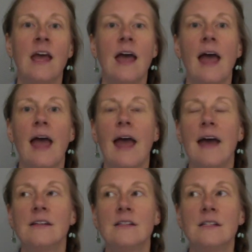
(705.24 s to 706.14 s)

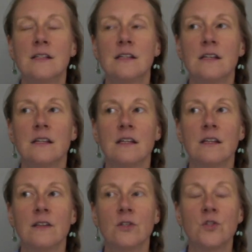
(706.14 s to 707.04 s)
And
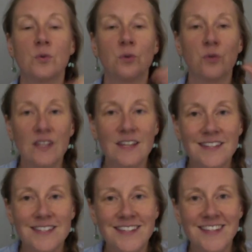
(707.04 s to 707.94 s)
the truth
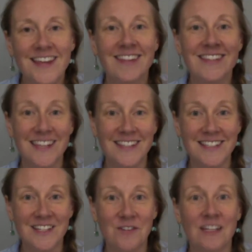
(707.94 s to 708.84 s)
is is that the
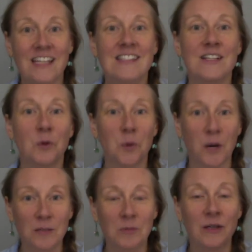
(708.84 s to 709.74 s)
sensitivity is
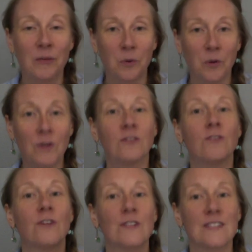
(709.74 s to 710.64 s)
incredibly important
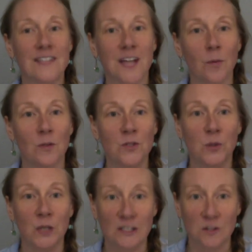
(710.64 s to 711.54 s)
for us to tap into
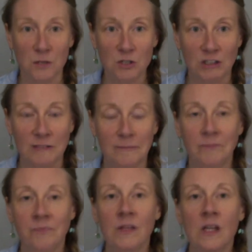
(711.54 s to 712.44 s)
our intuition.
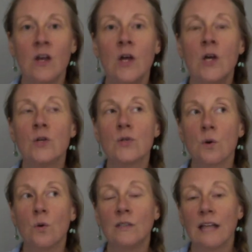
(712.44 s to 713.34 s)

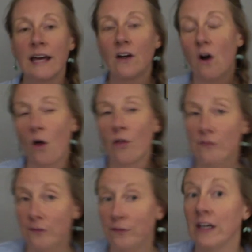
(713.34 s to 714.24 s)
So, like all the
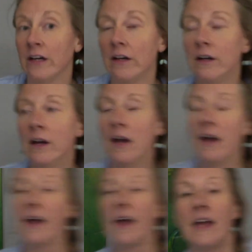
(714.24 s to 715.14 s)
fear,
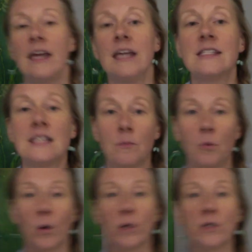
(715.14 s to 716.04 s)
it's
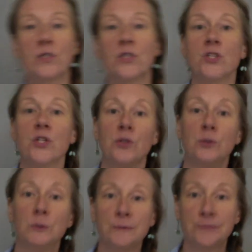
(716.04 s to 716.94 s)
important
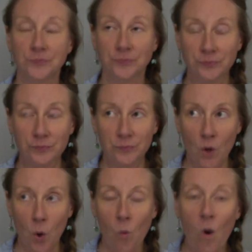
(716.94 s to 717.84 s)
to
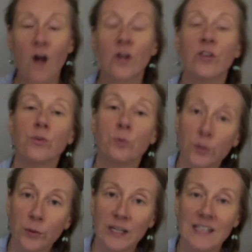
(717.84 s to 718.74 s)
walk
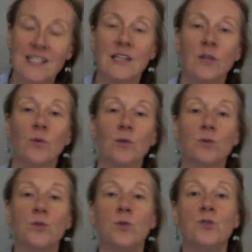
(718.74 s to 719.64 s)
through it in order
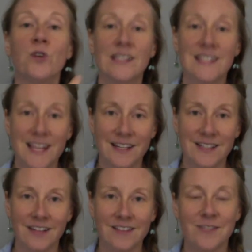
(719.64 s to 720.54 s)
to transcend it.